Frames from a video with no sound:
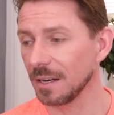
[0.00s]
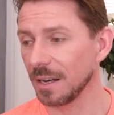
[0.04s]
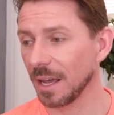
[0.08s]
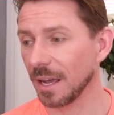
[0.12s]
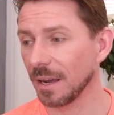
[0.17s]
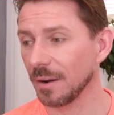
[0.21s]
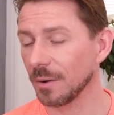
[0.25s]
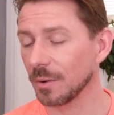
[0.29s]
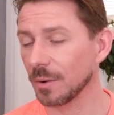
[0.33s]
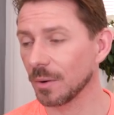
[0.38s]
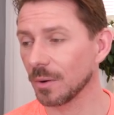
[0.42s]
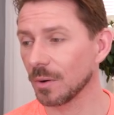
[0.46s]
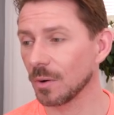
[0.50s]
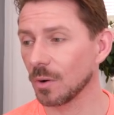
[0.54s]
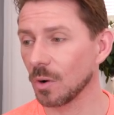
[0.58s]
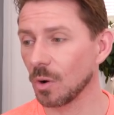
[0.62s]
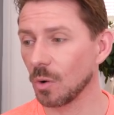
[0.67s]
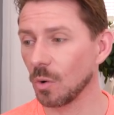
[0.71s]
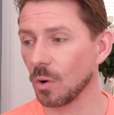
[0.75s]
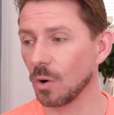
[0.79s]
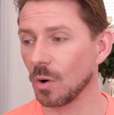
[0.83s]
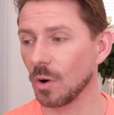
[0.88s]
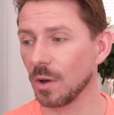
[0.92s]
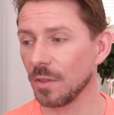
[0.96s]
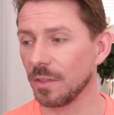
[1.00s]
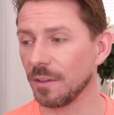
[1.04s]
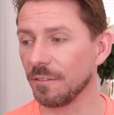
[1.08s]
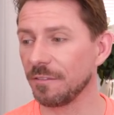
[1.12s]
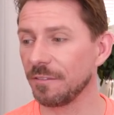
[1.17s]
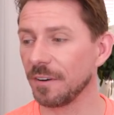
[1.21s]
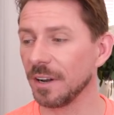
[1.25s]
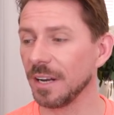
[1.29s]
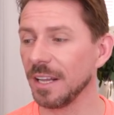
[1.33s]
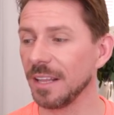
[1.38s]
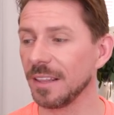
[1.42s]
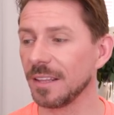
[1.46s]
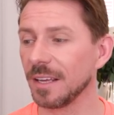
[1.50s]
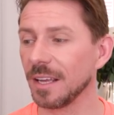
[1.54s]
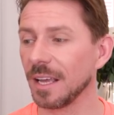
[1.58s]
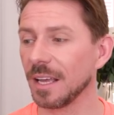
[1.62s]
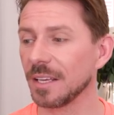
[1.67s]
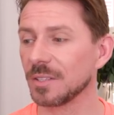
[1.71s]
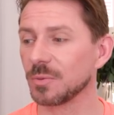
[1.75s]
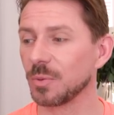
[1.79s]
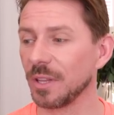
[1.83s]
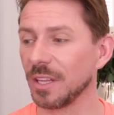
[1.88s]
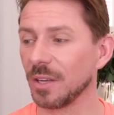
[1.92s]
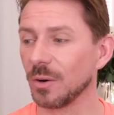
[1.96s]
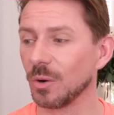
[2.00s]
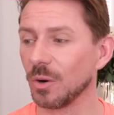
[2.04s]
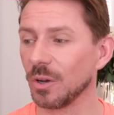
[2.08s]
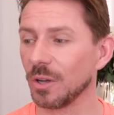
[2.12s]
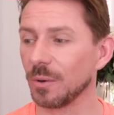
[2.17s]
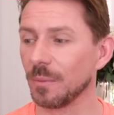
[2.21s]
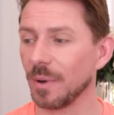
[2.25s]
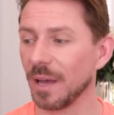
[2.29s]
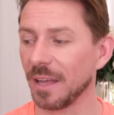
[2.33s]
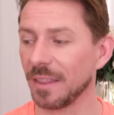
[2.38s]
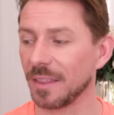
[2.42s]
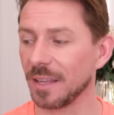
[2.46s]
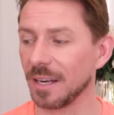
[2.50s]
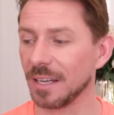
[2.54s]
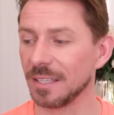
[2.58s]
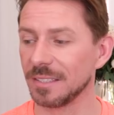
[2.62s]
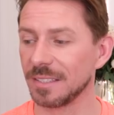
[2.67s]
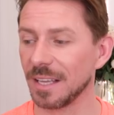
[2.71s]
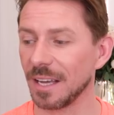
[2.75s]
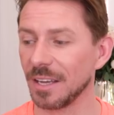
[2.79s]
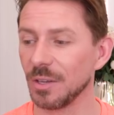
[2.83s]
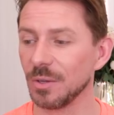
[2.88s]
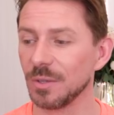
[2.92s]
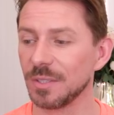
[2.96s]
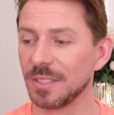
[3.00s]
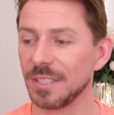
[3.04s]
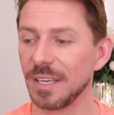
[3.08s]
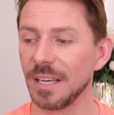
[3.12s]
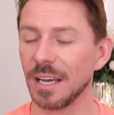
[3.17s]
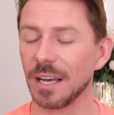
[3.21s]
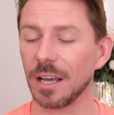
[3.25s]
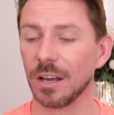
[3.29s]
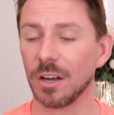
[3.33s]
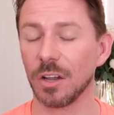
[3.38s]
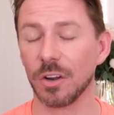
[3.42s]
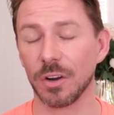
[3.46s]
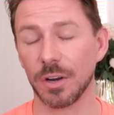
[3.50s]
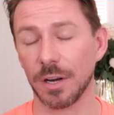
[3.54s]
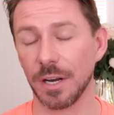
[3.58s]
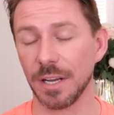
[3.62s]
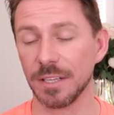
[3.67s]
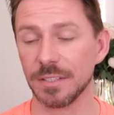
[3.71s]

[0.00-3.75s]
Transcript: Now, the funny thing is with the oil method is that you see it a lot on